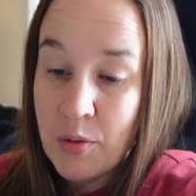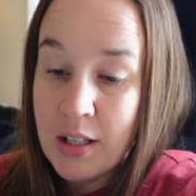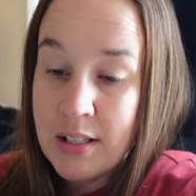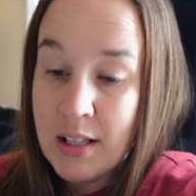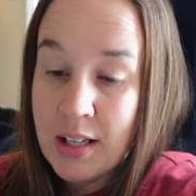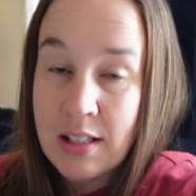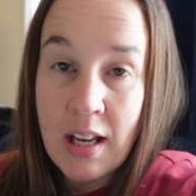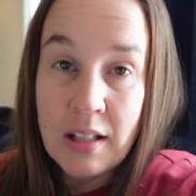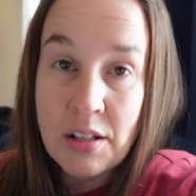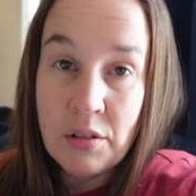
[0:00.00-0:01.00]
26
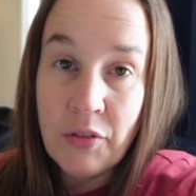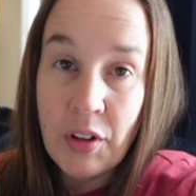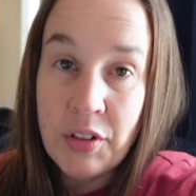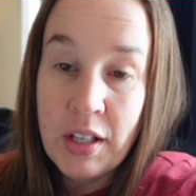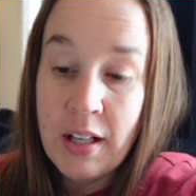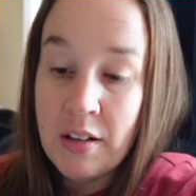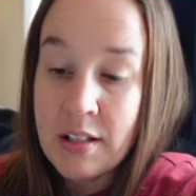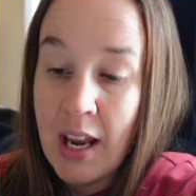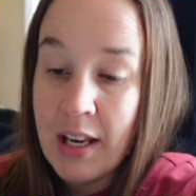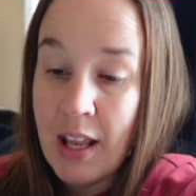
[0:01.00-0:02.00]
and they sold for
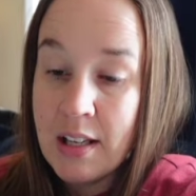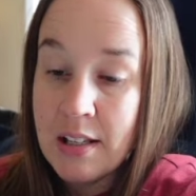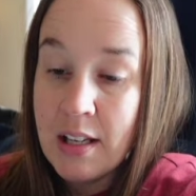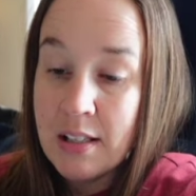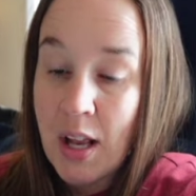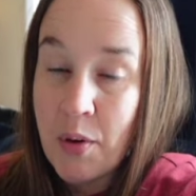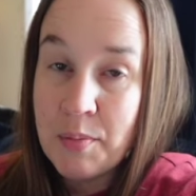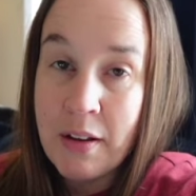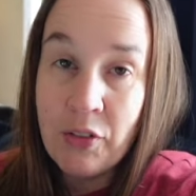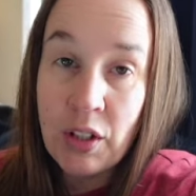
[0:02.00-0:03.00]
$30.88. That was
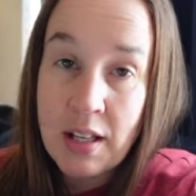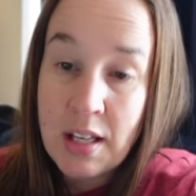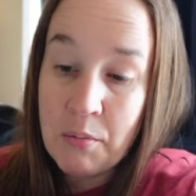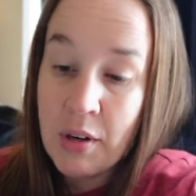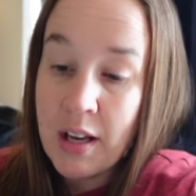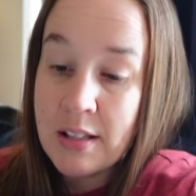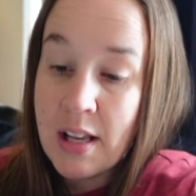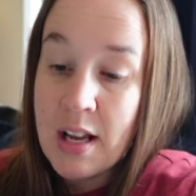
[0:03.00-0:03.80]
my full asking price.